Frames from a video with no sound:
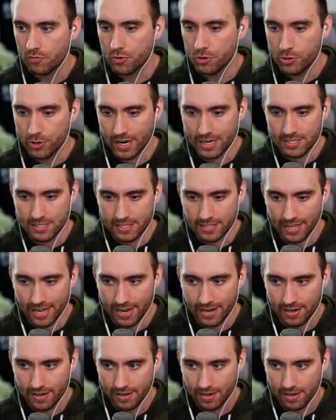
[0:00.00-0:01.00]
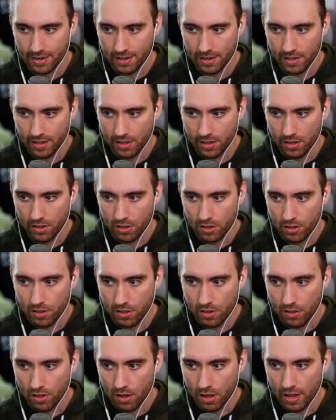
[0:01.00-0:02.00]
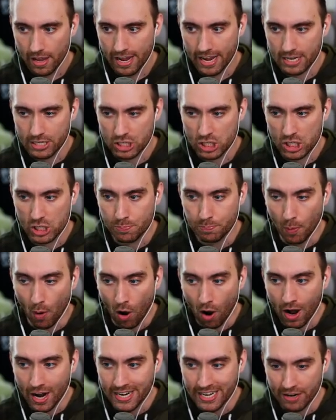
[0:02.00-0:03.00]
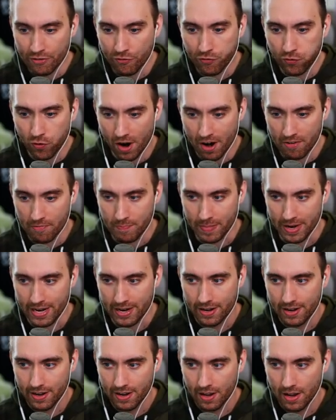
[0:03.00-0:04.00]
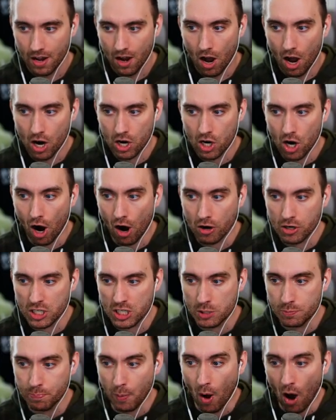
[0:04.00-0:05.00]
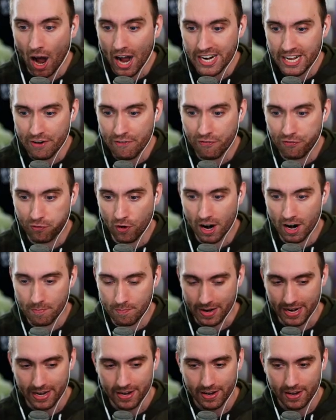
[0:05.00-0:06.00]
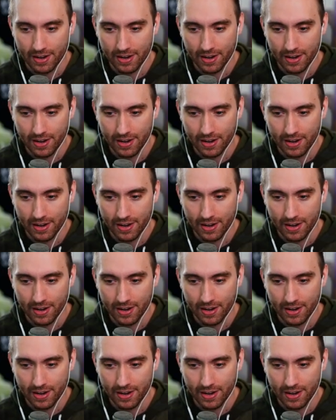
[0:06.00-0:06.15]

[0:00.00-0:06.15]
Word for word: Did you guys see that? It spawned in front of me. A car spawned in front of me